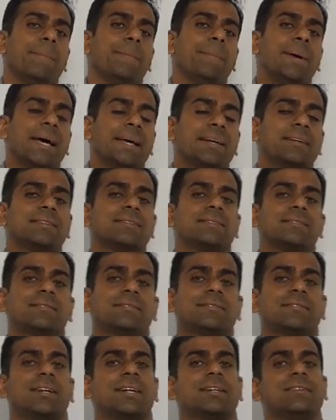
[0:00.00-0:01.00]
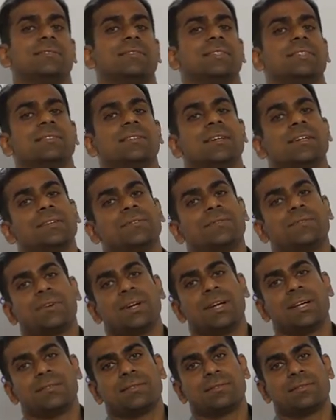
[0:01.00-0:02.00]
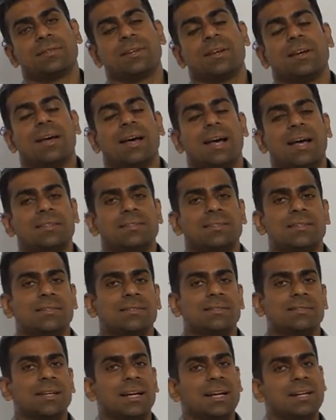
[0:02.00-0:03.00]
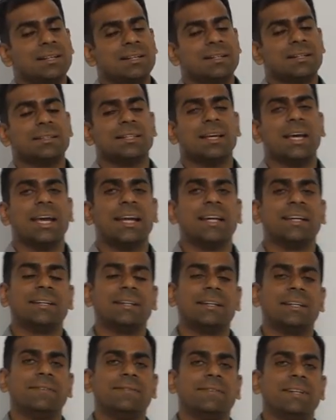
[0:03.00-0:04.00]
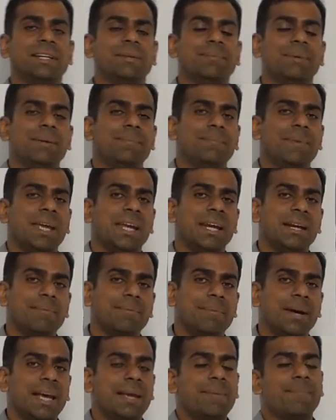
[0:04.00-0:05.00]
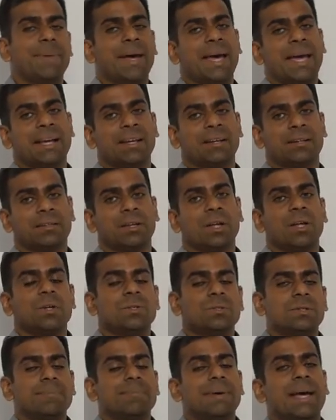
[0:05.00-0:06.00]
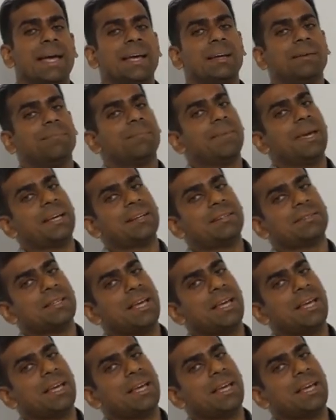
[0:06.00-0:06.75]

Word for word: Bank is crediting the interest. As a result, the entry will be made by bank. So bank makes